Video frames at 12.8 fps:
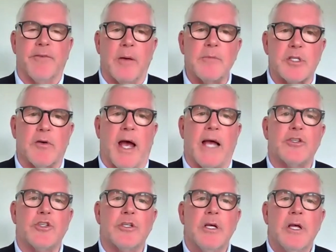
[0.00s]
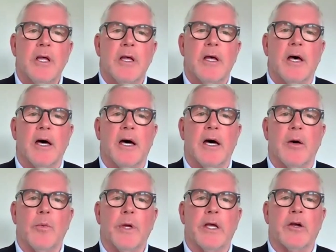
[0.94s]
from scratch. Uh,
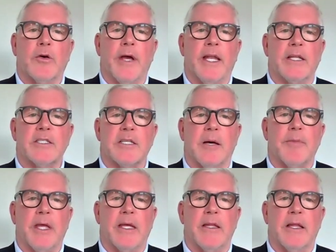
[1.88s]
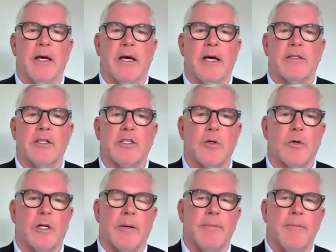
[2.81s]
we created something uh, to sort
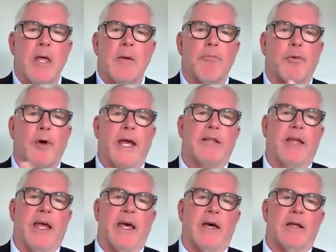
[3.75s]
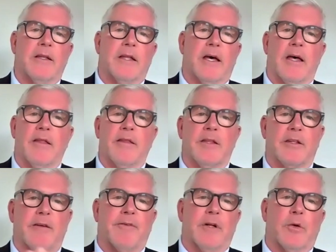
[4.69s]
of break down uh, the
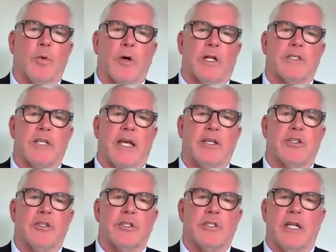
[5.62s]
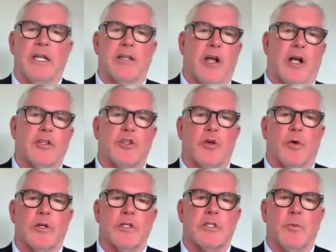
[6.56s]
different organizations that had touched
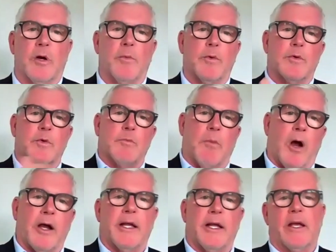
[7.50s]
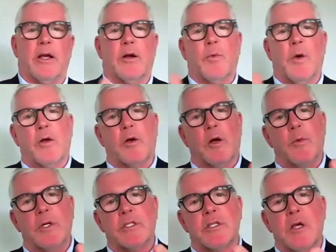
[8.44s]
tourism, whether marketing or whether it
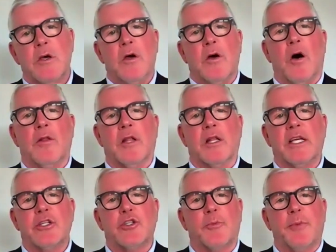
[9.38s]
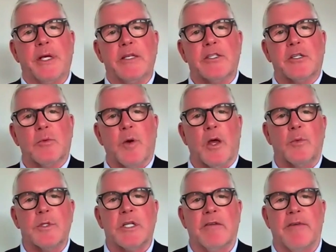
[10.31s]
was on the leisure piece or whether it
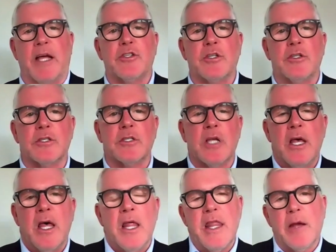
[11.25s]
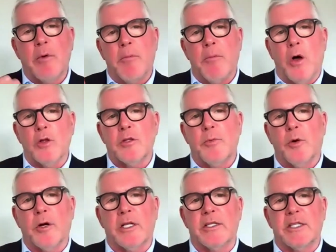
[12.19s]
was conventions. There were multiple
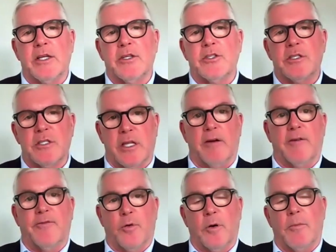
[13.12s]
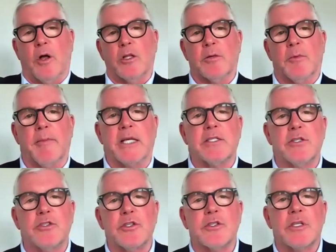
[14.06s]
organizations, therefore multiple
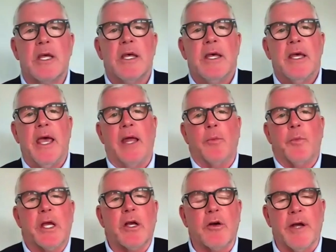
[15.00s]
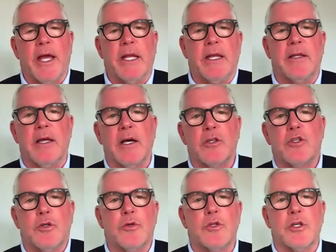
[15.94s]
messages and we created uh,
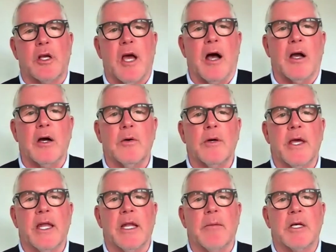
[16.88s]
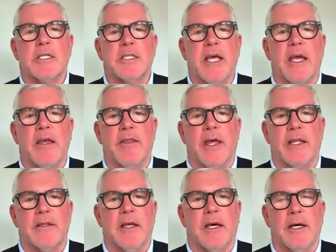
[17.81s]
Choose Chicago. And I must say
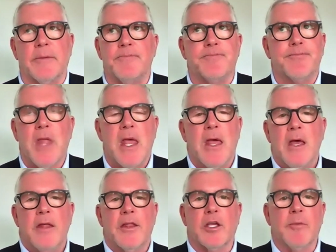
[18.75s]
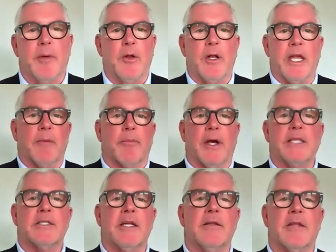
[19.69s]
that um, the community
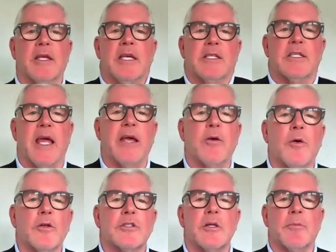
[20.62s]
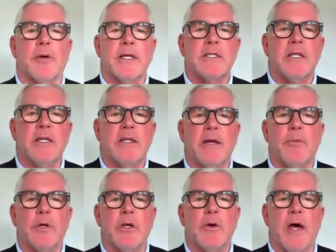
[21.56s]
embraced it, the key stakeholders embraced it, and
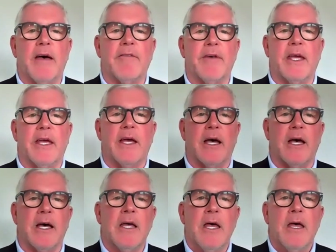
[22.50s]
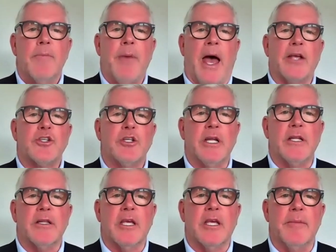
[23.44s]
when you have a uh,
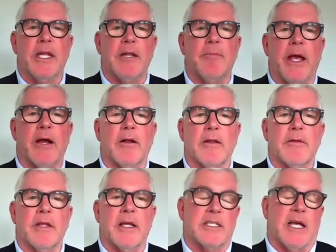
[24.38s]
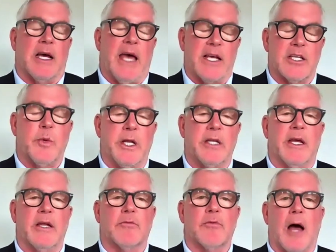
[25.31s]
passionate, committed mayor as as we
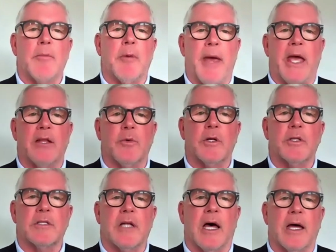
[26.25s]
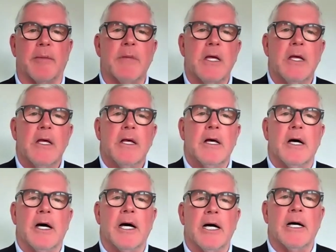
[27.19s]
did, Rahm Emanuel at the time,
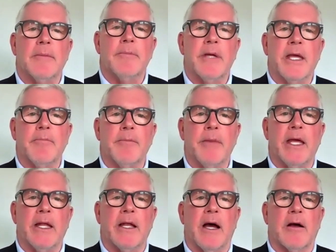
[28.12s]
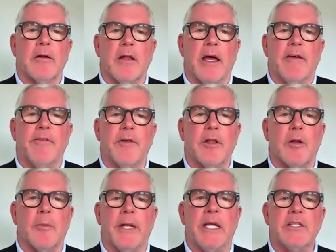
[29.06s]
um, it made our life a
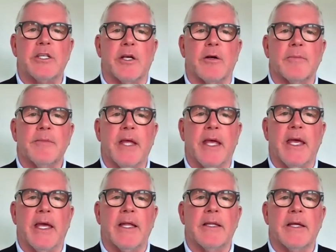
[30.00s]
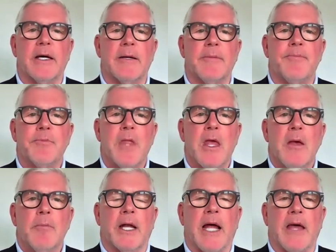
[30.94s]
little bit easier. And um,
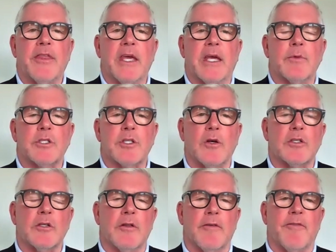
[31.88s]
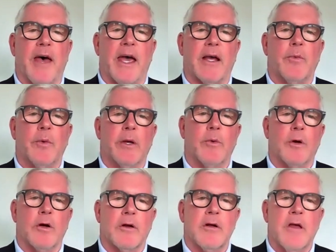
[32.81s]
but I think it was also the fact we
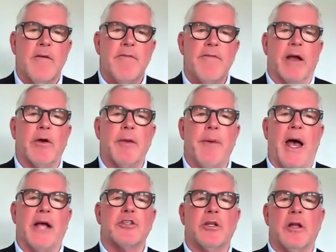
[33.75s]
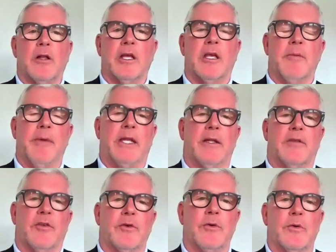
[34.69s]
were very passionately committed
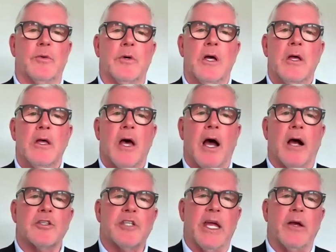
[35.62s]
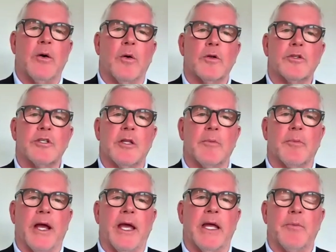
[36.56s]
to our stakeholders and the
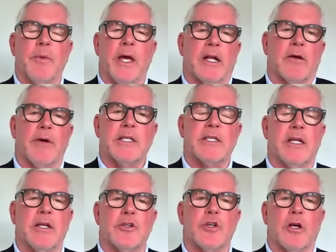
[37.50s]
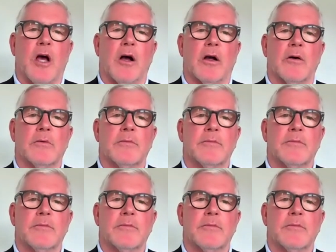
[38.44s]
brand, and we had a great city in Chicago.